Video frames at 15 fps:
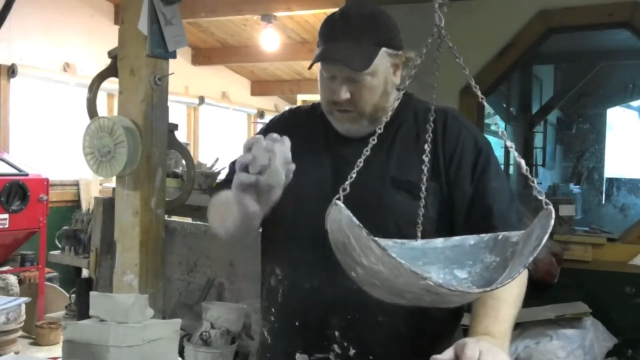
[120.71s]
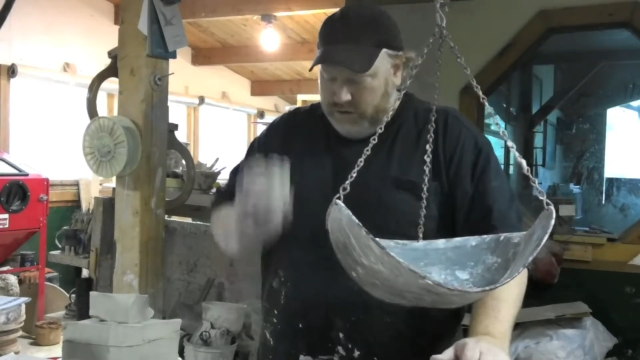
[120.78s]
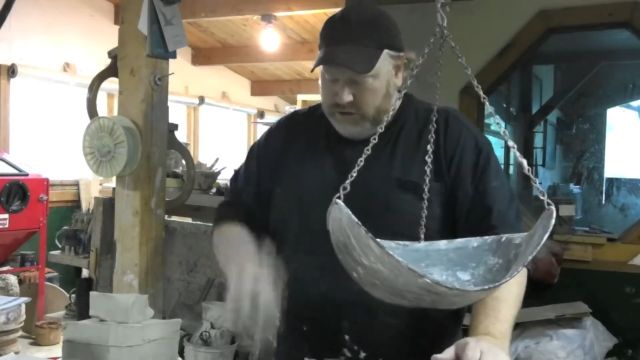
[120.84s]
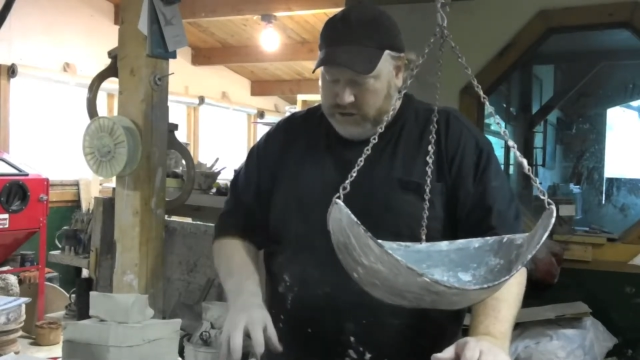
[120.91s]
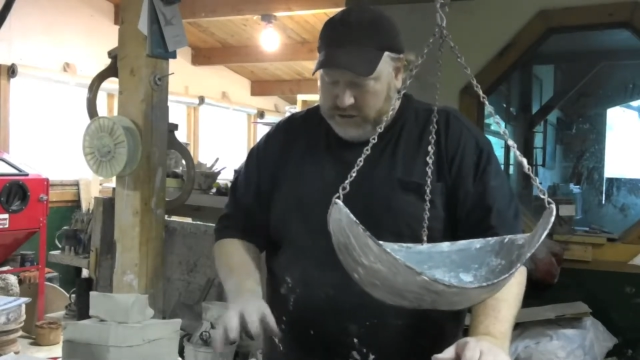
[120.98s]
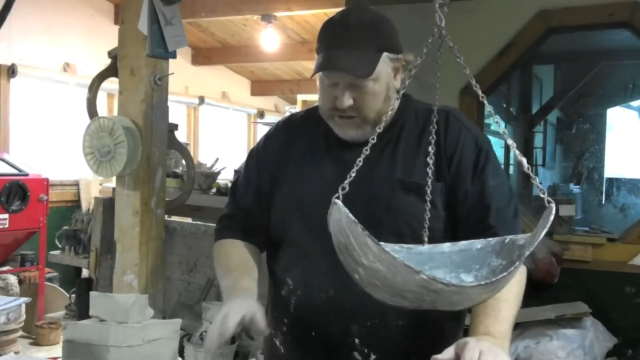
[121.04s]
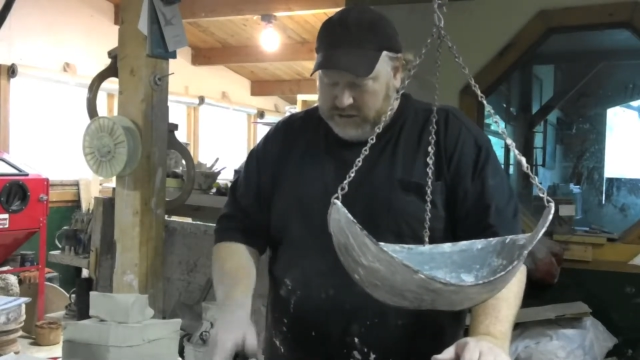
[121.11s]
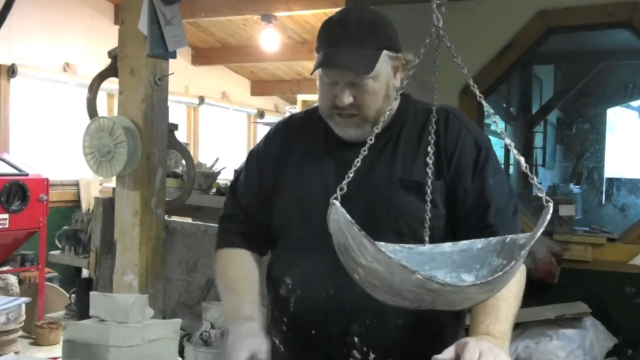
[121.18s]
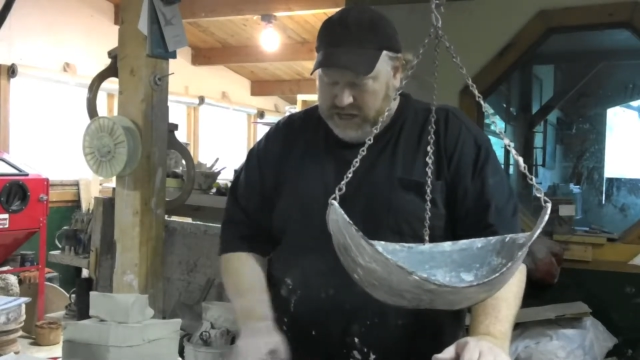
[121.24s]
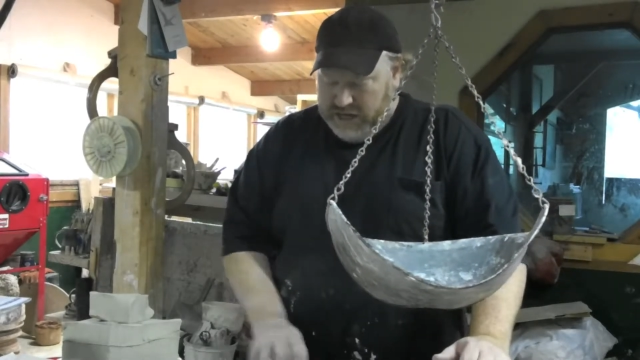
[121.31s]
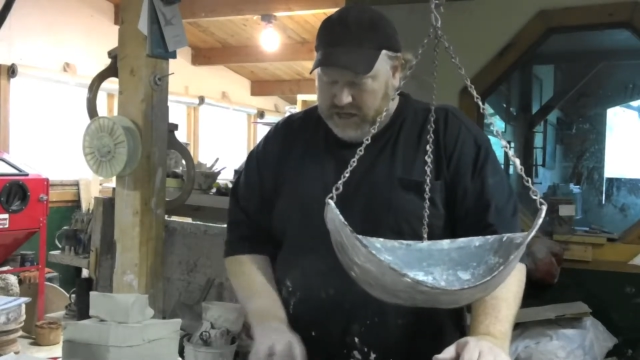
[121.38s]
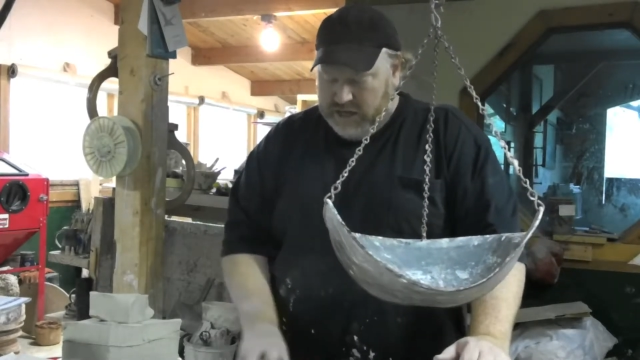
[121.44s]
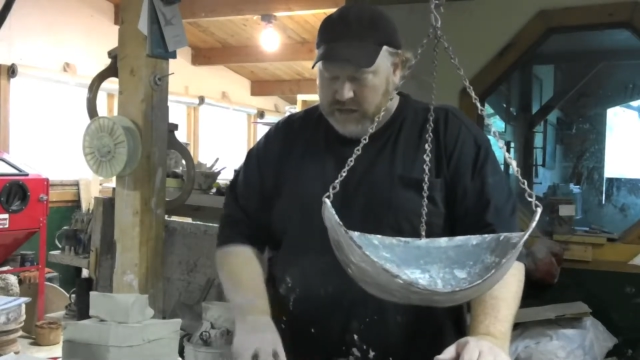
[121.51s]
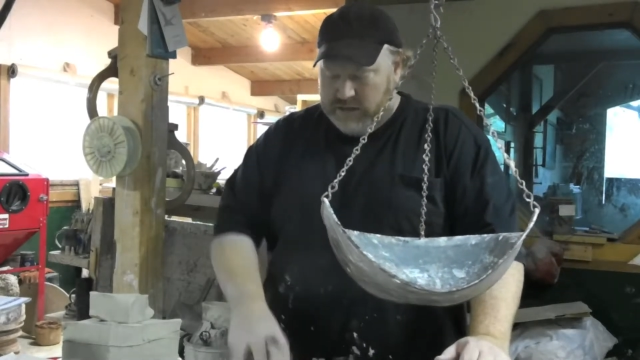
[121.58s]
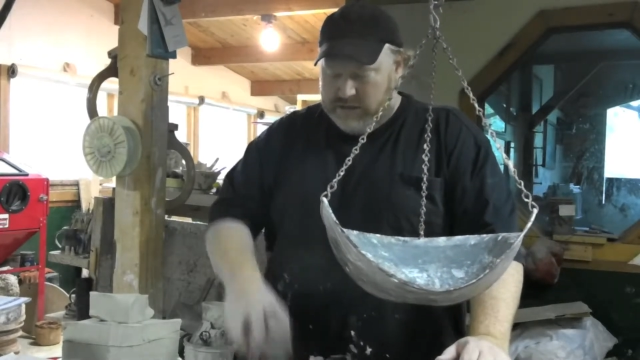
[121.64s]
you could just
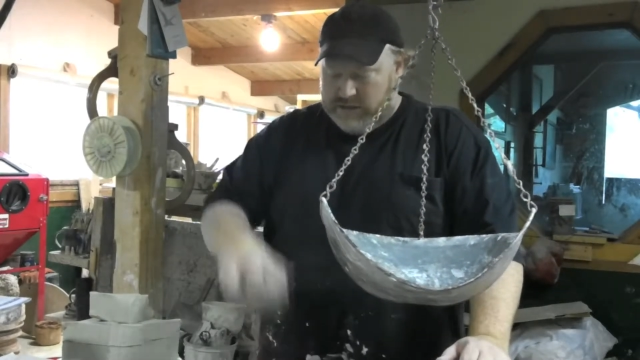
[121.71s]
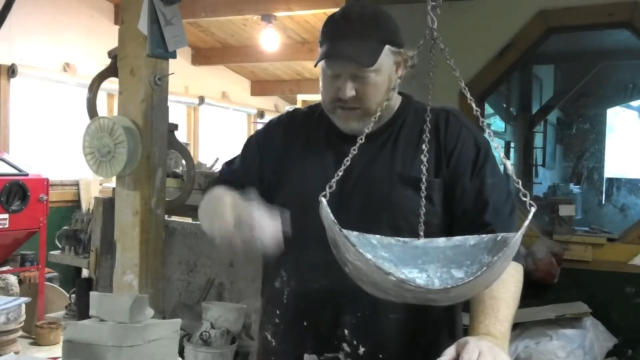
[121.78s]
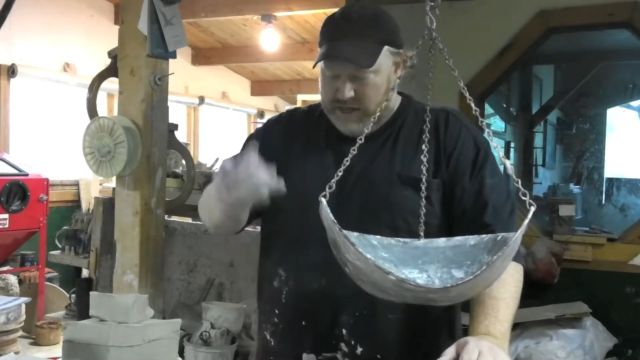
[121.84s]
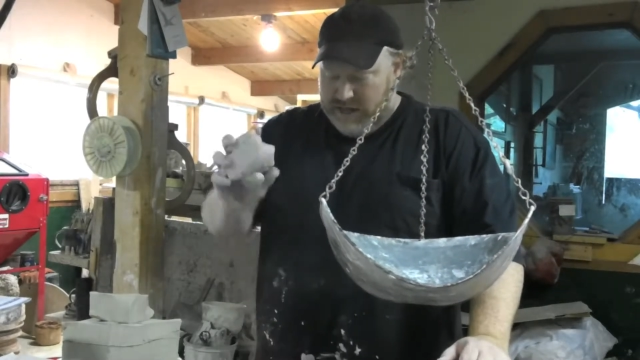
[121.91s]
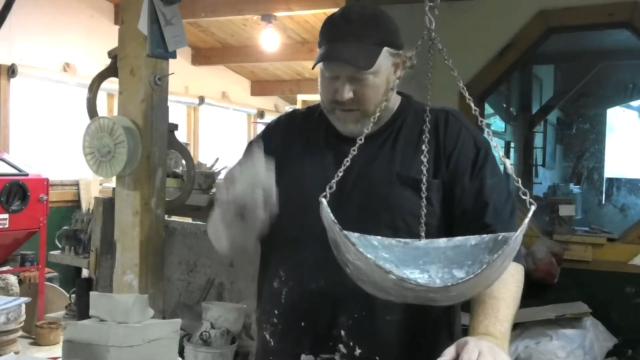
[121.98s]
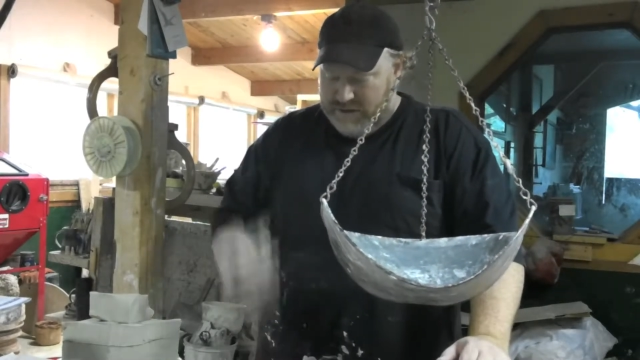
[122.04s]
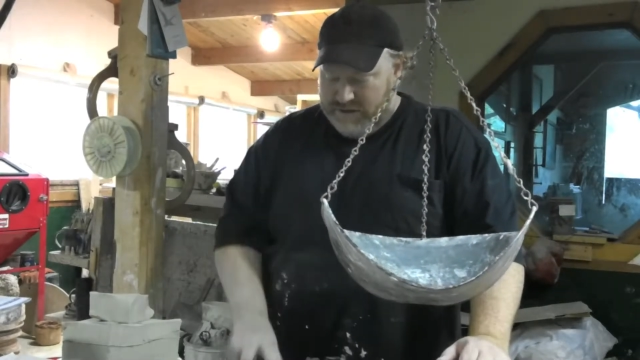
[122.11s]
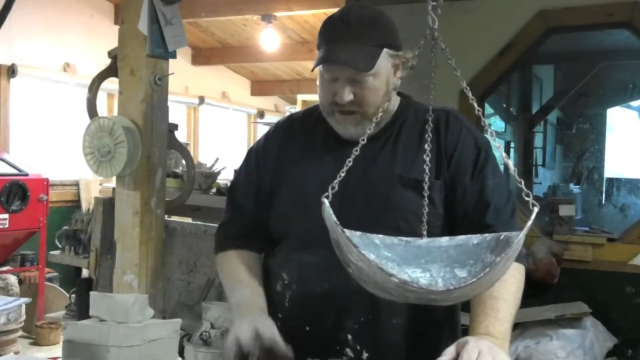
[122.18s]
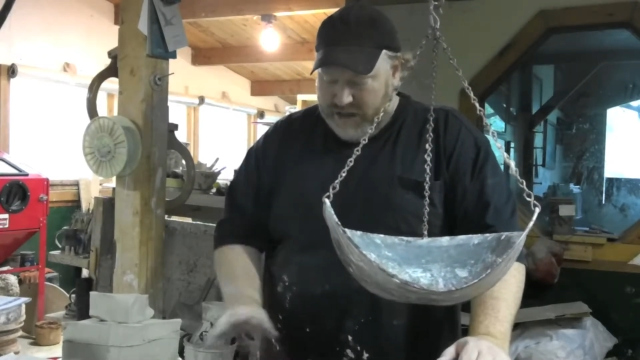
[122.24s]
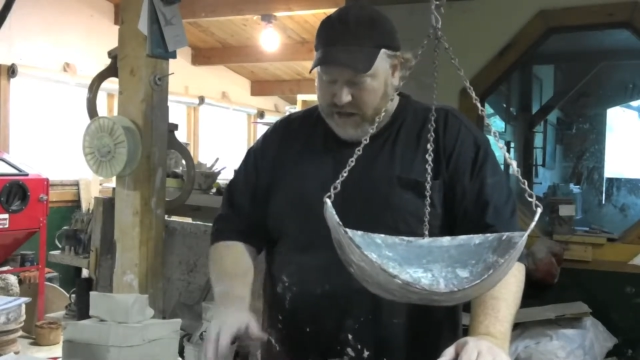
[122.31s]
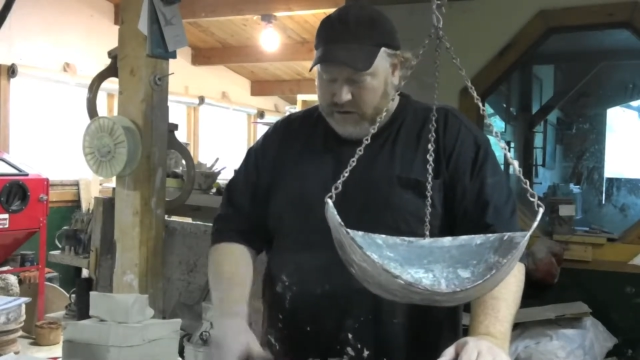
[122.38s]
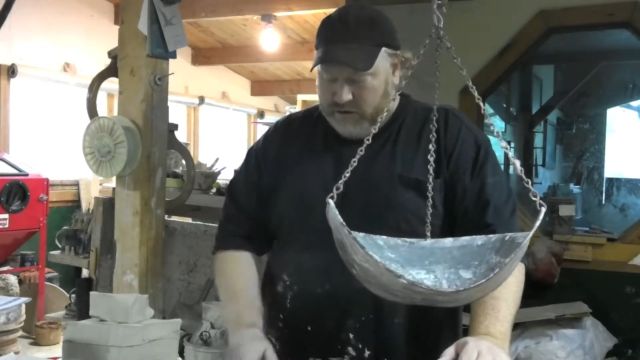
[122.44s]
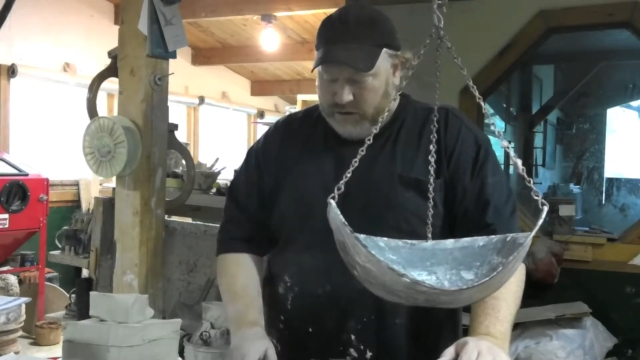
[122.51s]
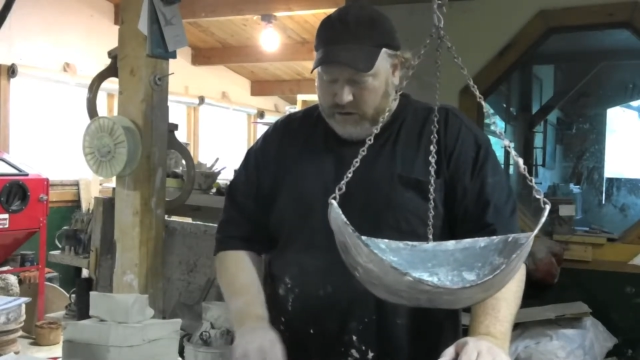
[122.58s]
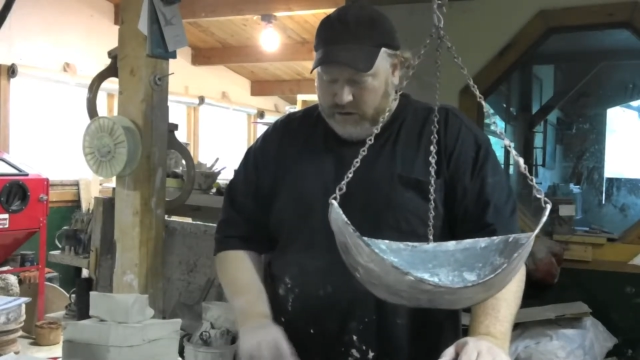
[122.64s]
take it and slam it down